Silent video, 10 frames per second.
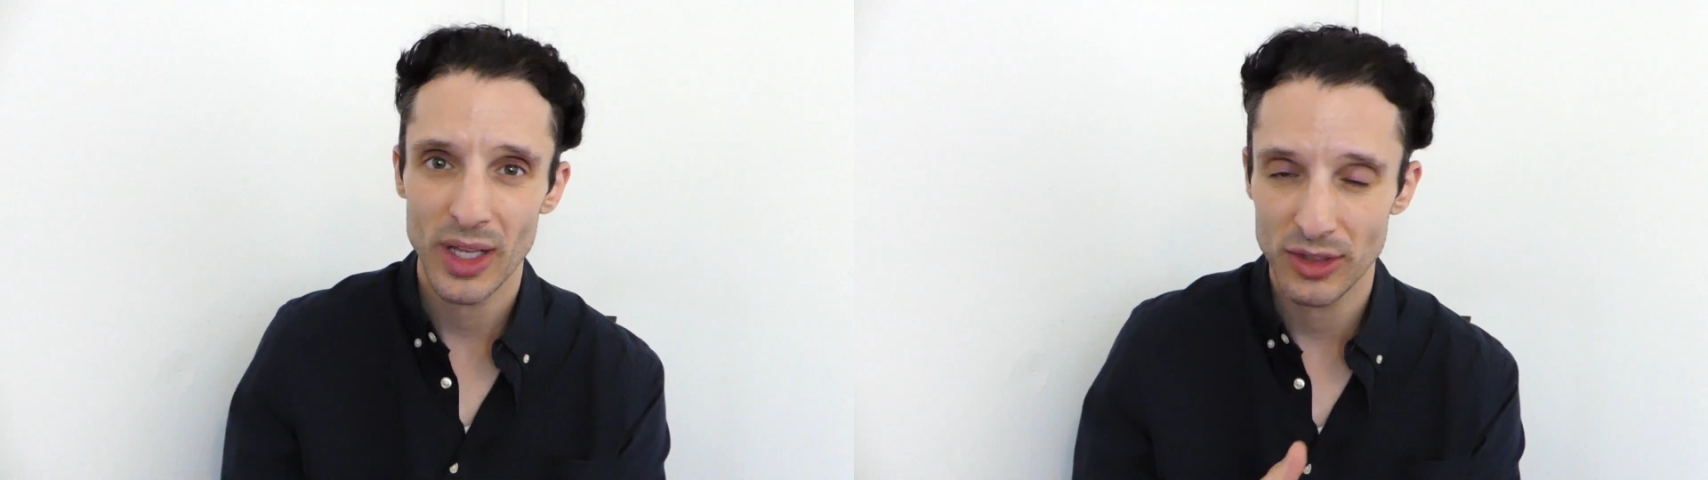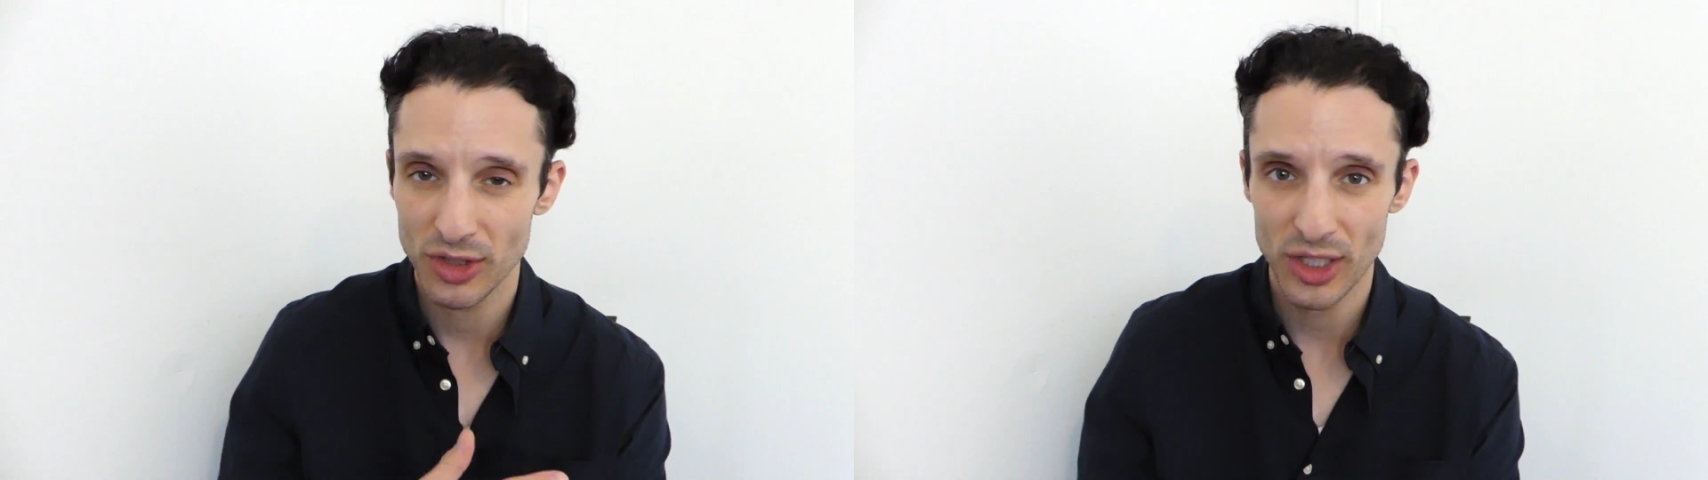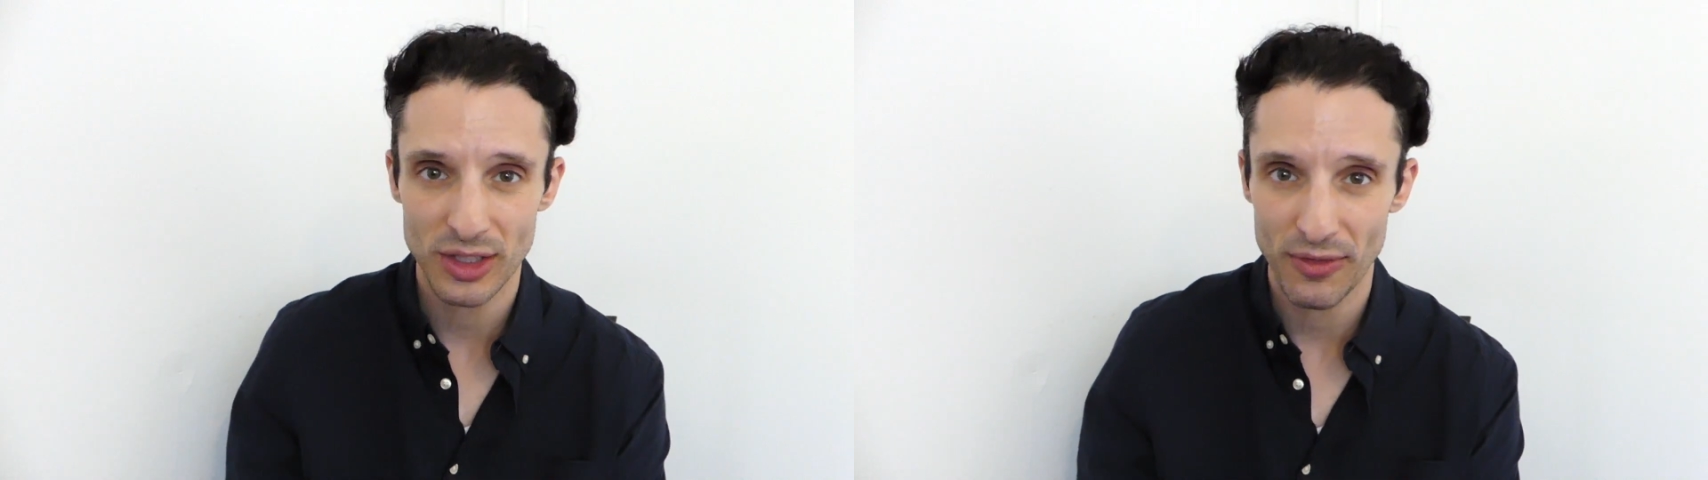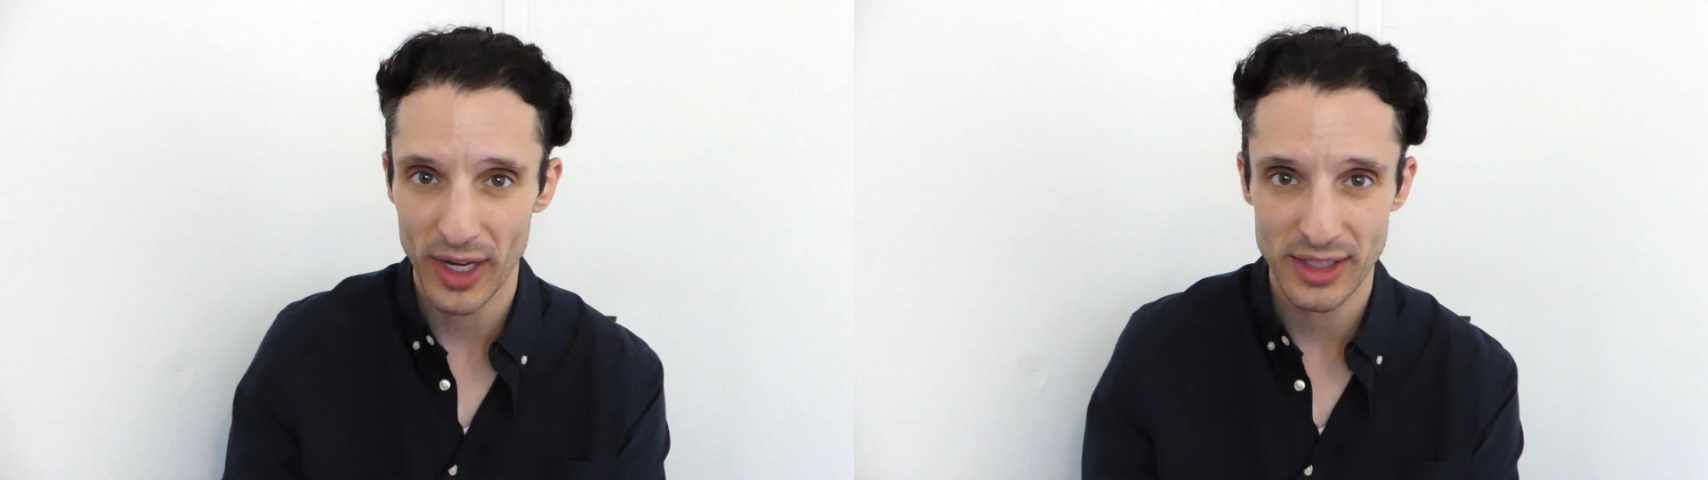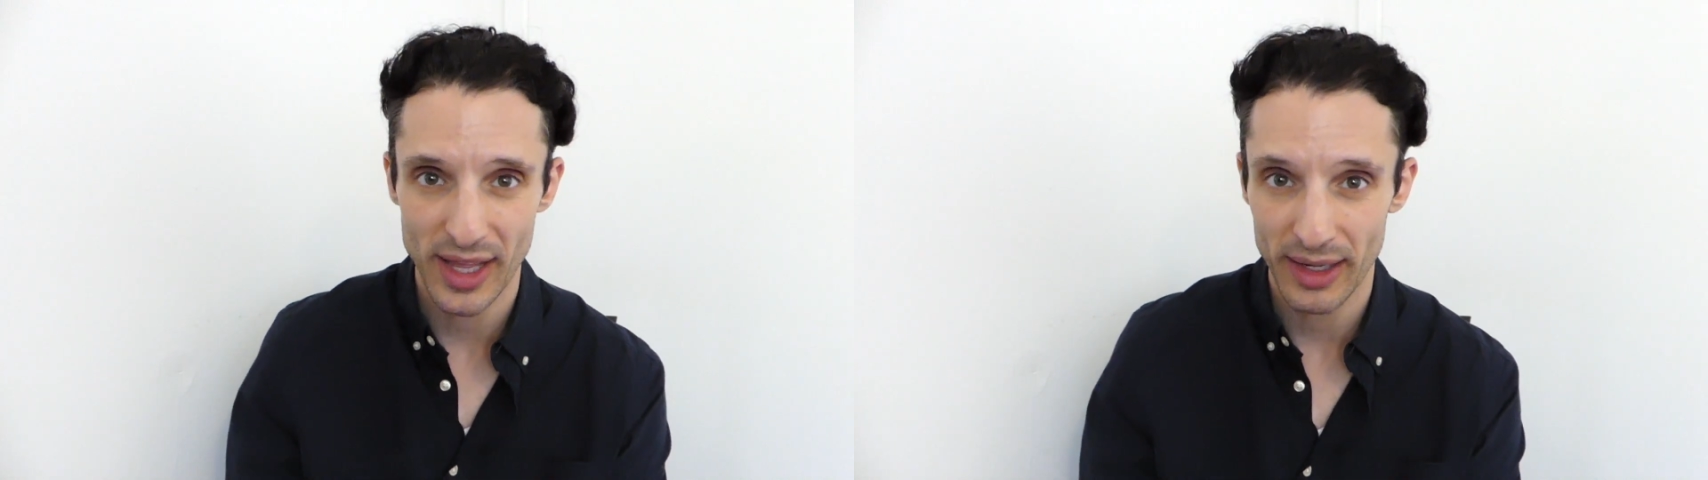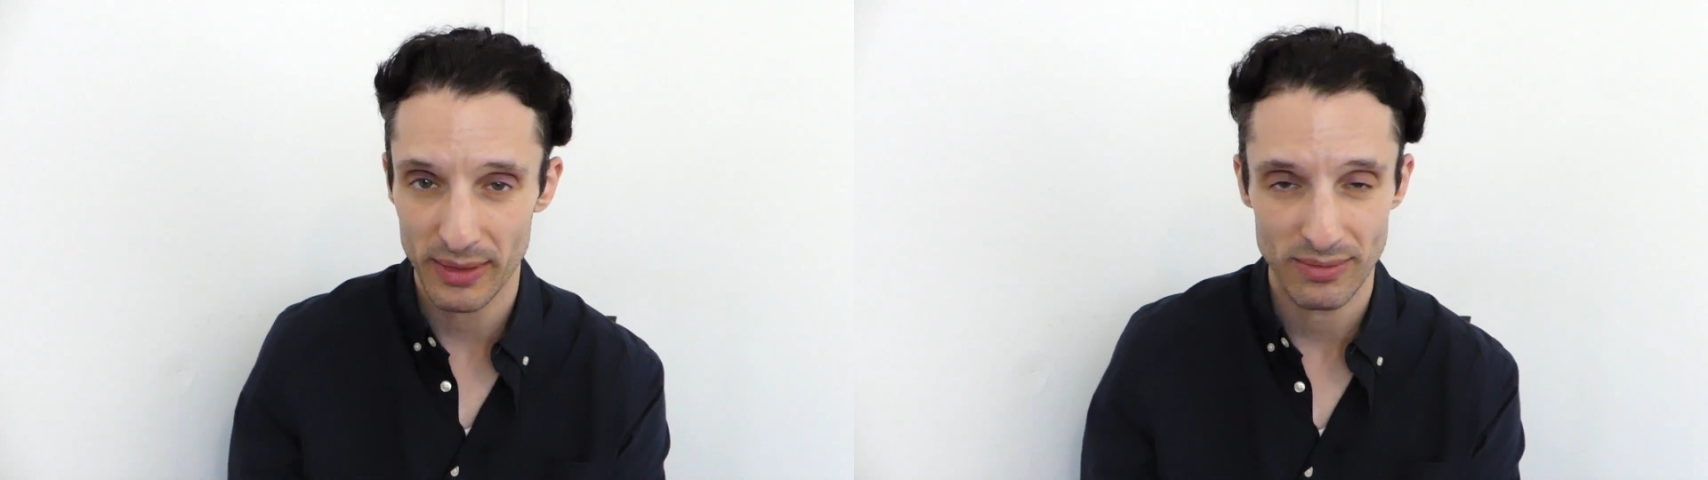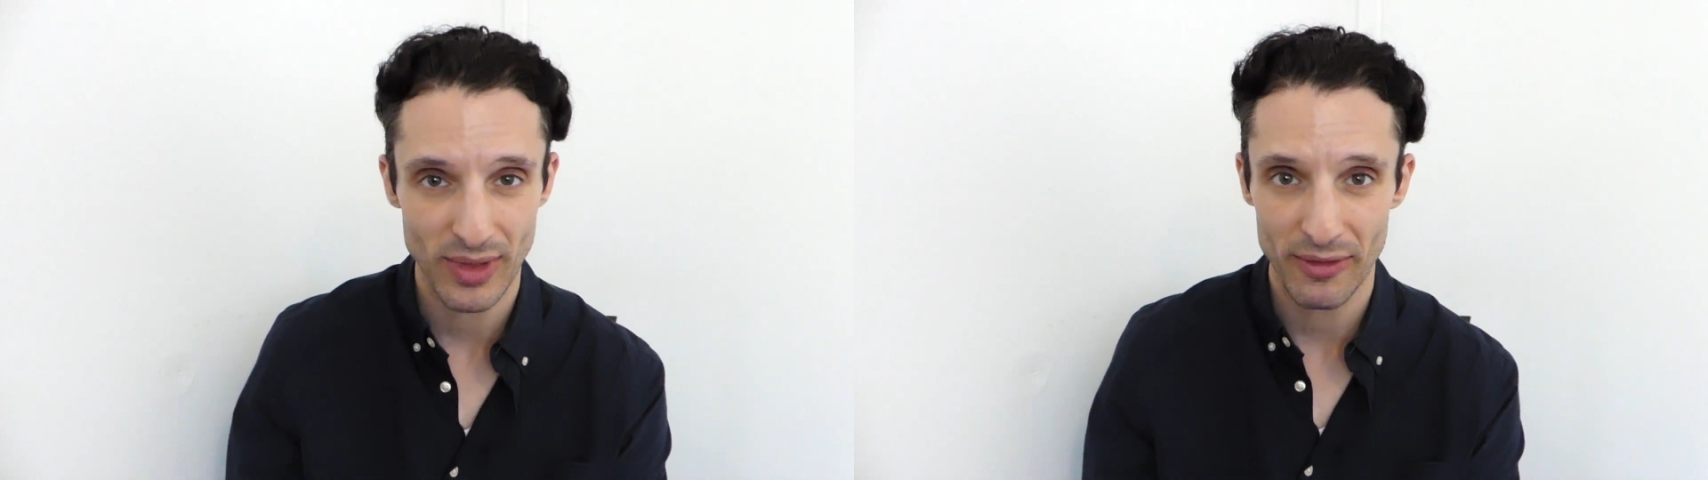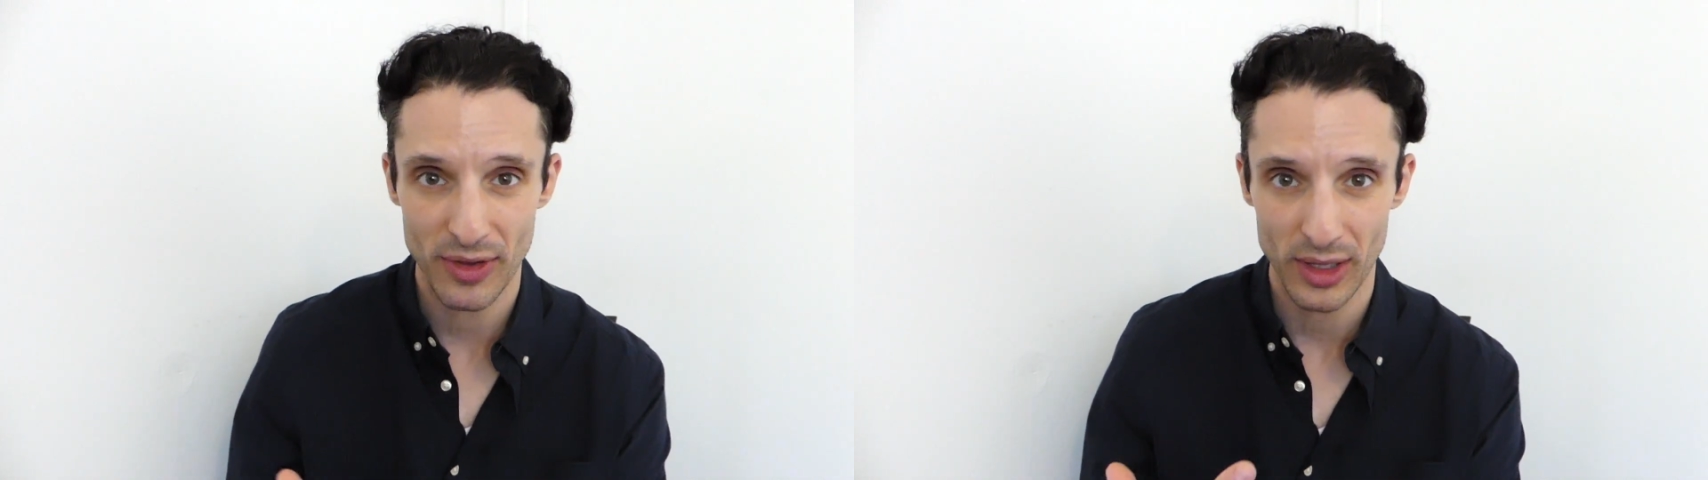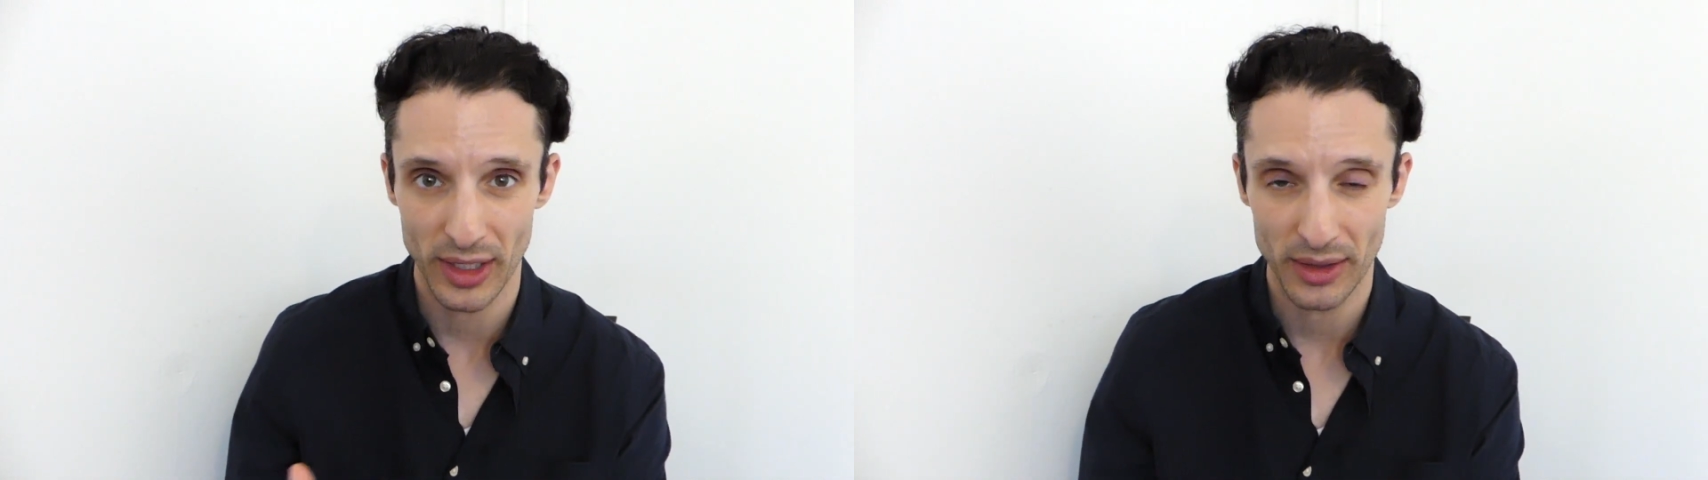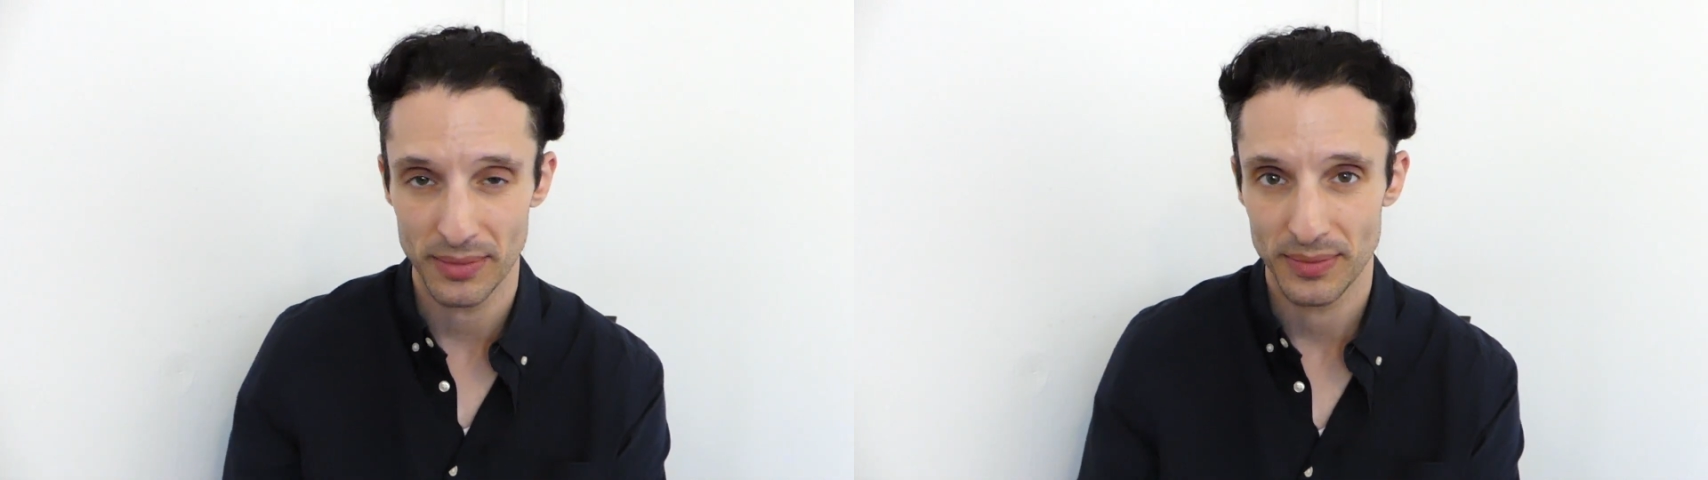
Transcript: it justifies that, that feeling.